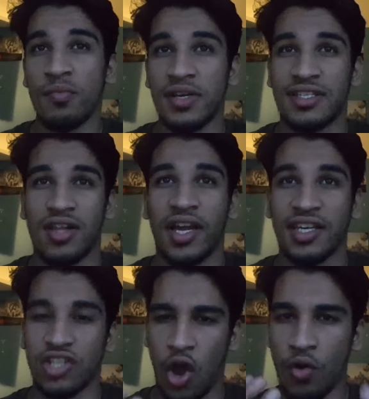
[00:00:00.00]
It's like
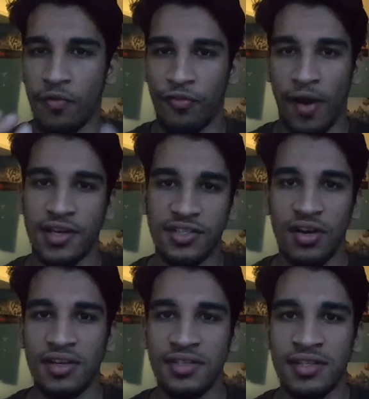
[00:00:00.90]
its own
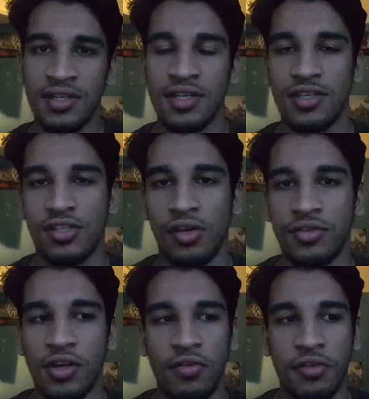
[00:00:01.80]
franchise. So
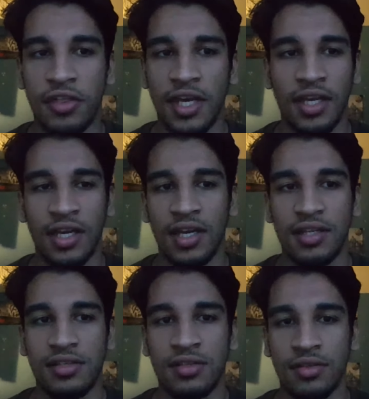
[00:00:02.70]
don't think
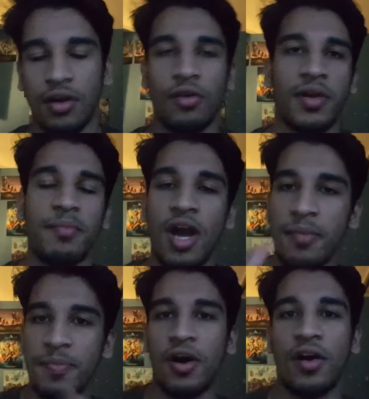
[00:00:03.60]
it's, oh, it might
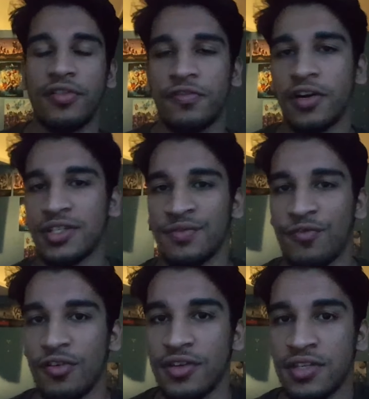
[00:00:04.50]
be part of the Fast and
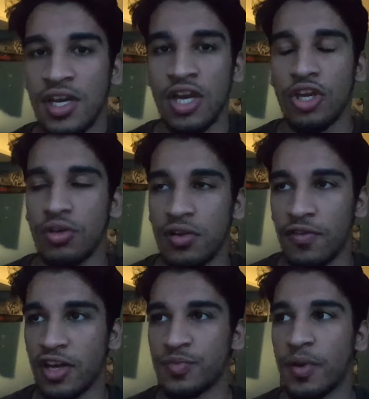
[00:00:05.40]
Furious
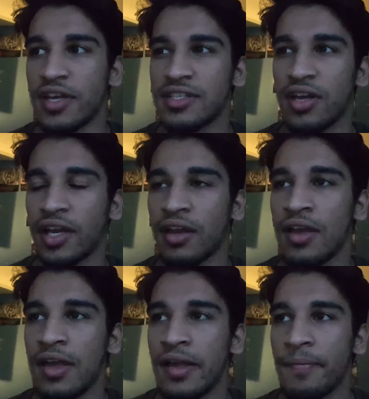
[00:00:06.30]
universe, but it's like
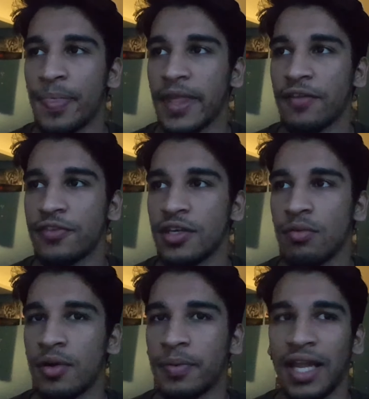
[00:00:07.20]
if you
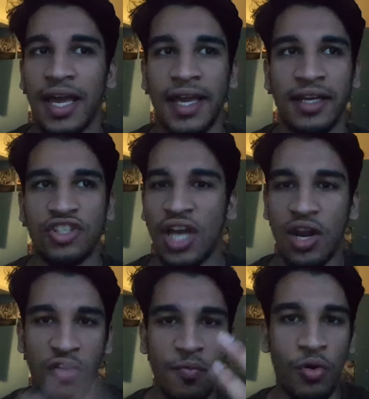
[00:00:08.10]
were playing
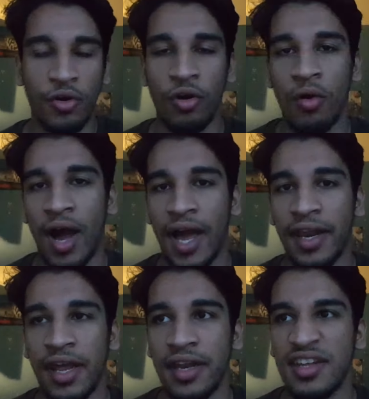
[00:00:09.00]
Shadow of Mordor
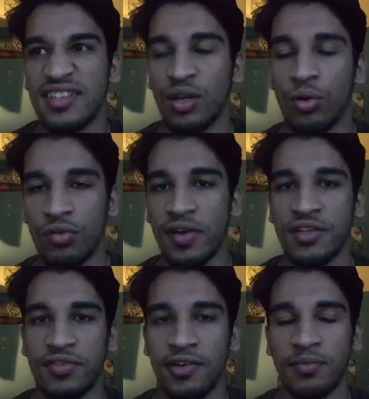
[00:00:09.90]
and then there's the Lord of the
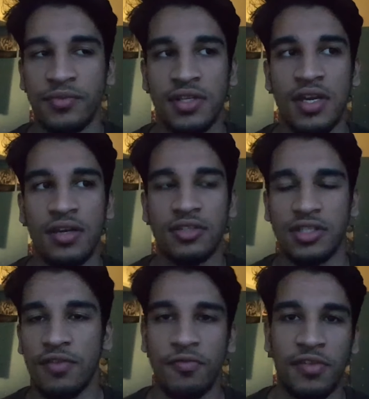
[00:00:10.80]
Rings films. It's a
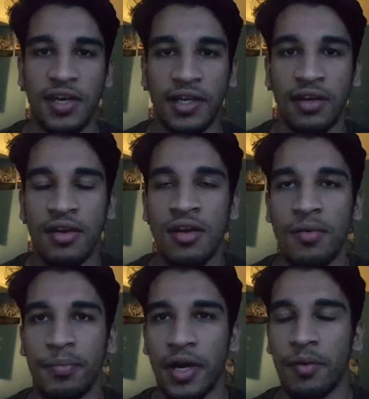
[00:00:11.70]
different thing,
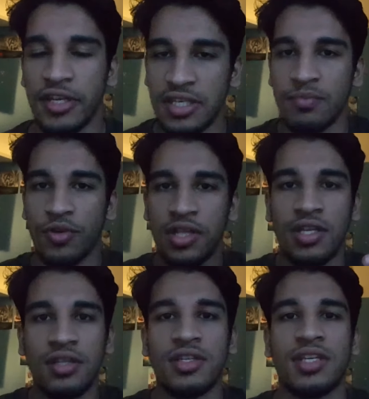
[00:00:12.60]
but it's
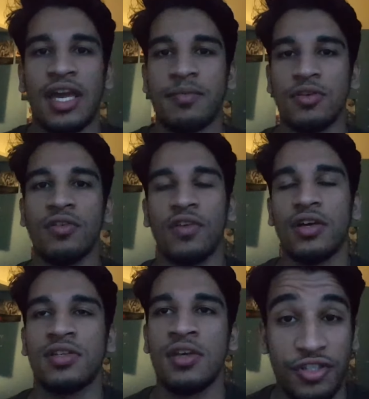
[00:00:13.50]
within the same
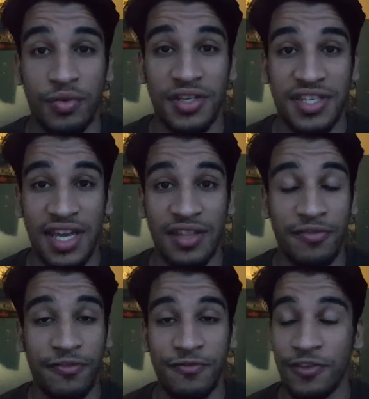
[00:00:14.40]
universe. I just want to say the
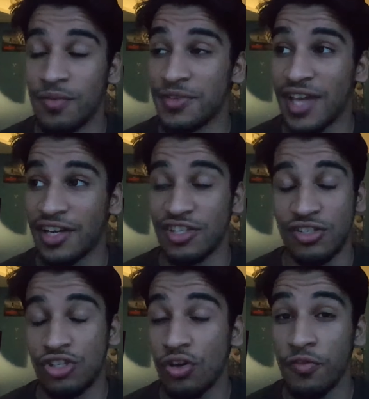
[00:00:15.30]
film is actually
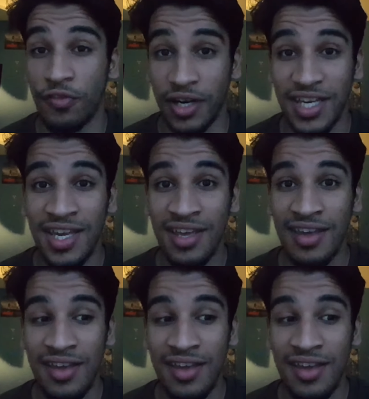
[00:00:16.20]
so funny.